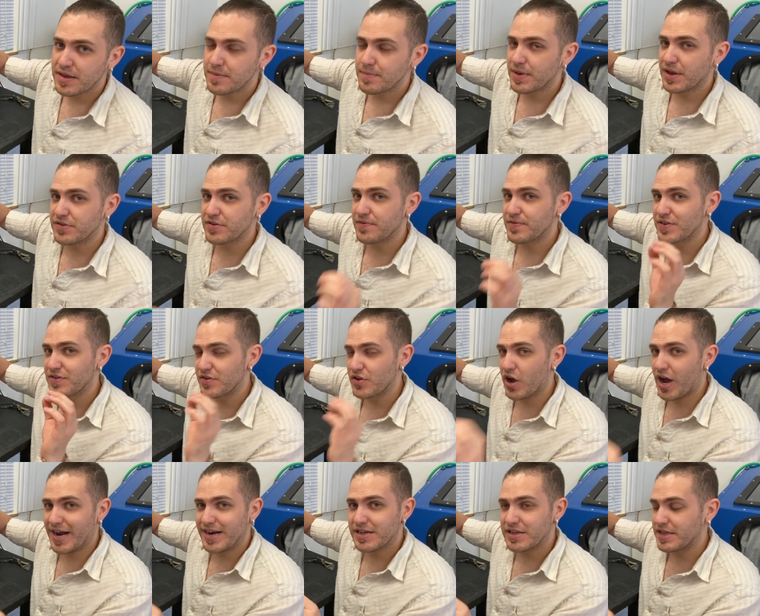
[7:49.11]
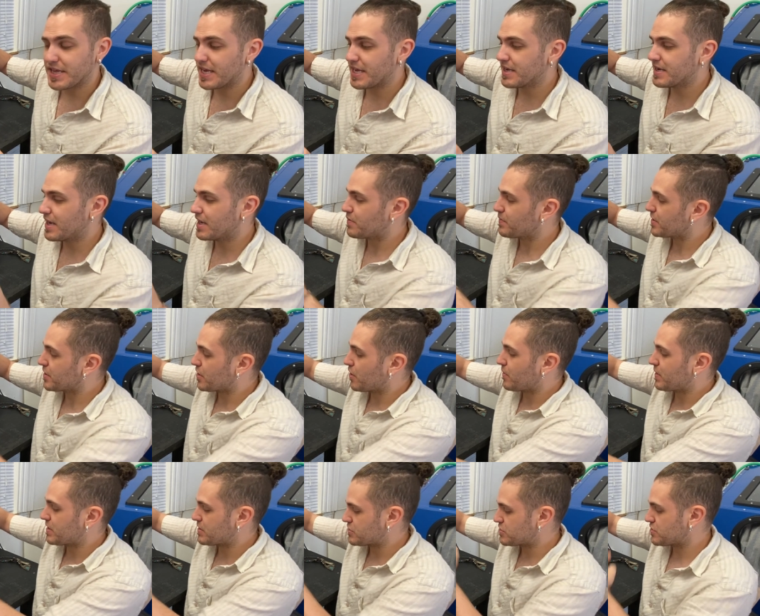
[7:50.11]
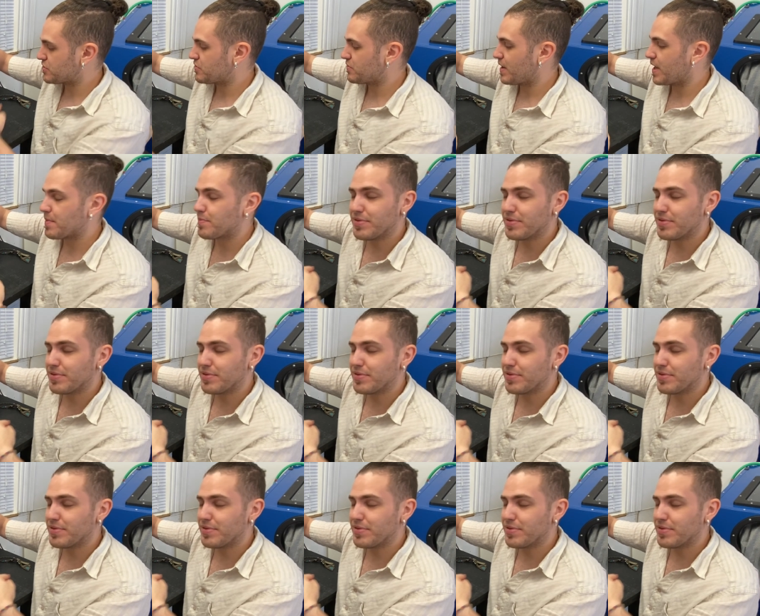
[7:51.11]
Because if it's not clean and we go into a